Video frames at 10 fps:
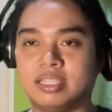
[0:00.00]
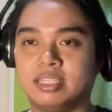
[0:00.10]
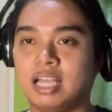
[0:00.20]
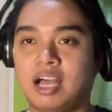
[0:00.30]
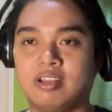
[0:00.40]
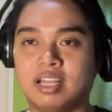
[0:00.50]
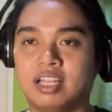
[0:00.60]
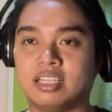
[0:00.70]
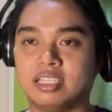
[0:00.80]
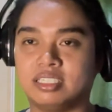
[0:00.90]
down
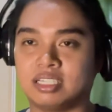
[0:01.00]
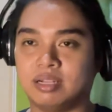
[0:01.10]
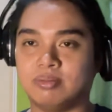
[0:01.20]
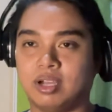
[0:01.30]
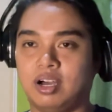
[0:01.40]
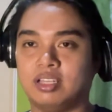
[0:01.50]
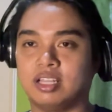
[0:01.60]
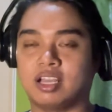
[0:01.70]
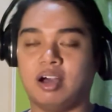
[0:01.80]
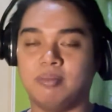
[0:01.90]
on the description, on
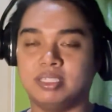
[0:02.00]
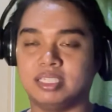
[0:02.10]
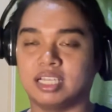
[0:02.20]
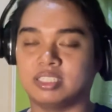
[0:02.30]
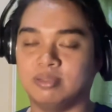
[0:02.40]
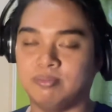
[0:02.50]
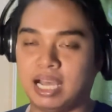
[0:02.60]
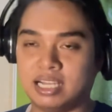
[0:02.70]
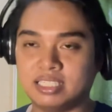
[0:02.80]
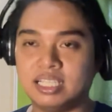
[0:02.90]
the comment section
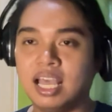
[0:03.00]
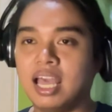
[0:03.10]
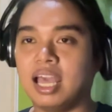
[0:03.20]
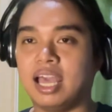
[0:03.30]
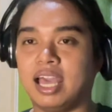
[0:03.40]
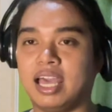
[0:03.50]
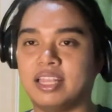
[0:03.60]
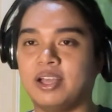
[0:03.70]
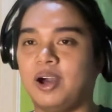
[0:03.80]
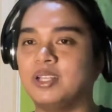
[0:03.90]
box.
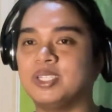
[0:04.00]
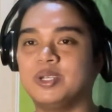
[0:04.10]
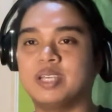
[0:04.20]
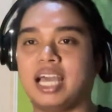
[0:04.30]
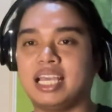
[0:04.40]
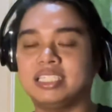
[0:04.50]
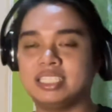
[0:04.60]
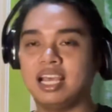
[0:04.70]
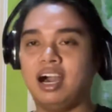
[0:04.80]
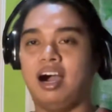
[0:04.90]
And also guys,
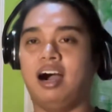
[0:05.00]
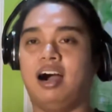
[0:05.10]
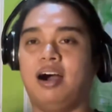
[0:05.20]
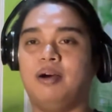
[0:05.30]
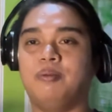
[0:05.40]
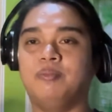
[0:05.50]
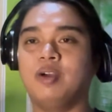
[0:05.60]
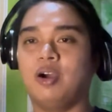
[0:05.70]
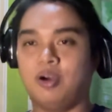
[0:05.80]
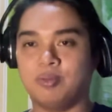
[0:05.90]

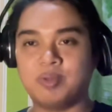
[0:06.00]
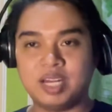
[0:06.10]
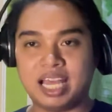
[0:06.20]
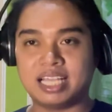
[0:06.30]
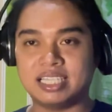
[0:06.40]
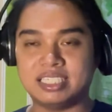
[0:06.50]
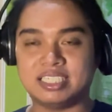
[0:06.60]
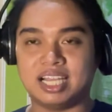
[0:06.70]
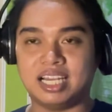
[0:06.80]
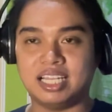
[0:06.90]
hope you like this
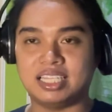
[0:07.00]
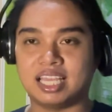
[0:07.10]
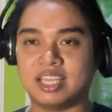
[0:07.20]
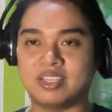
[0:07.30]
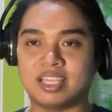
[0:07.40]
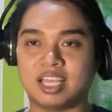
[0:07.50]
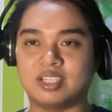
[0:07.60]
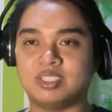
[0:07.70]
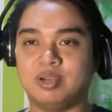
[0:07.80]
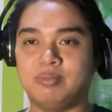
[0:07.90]
channel. Thank
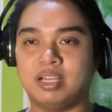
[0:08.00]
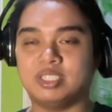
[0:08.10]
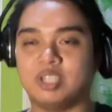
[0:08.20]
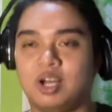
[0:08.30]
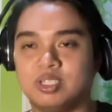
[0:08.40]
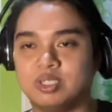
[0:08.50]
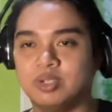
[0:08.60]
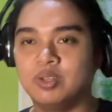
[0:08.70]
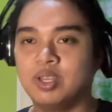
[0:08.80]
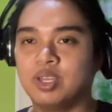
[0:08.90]
you so much.
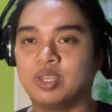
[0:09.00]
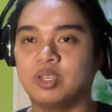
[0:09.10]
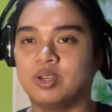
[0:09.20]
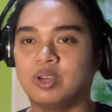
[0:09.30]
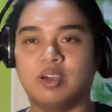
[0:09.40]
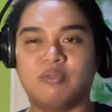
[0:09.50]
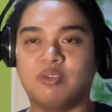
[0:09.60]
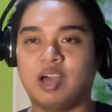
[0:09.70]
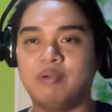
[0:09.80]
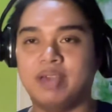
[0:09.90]
Also, if
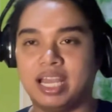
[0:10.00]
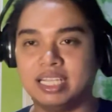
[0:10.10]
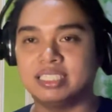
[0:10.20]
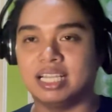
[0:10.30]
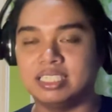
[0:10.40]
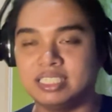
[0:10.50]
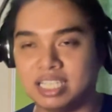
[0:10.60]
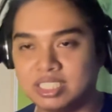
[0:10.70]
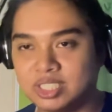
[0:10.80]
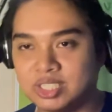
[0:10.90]
you have any
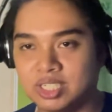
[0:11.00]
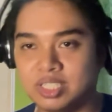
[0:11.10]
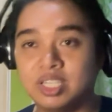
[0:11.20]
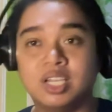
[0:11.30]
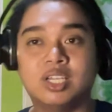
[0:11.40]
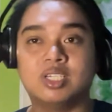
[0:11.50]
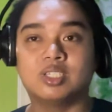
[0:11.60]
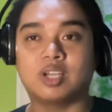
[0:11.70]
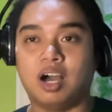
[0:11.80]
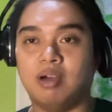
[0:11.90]
suggestion,
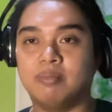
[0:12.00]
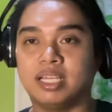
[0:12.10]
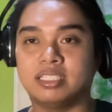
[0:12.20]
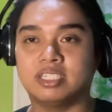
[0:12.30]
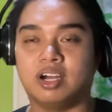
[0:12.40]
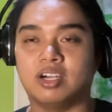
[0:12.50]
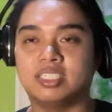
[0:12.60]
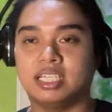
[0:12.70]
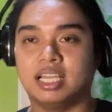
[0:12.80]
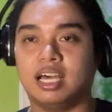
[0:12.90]
comments, or
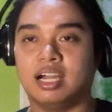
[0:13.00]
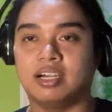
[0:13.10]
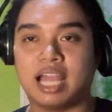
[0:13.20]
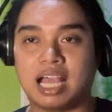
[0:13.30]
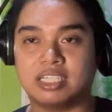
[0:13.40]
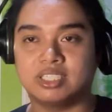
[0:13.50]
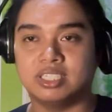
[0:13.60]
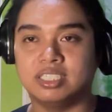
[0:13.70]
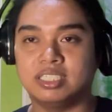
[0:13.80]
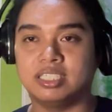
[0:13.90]

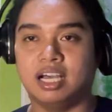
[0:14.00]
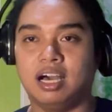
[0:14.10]
reactions,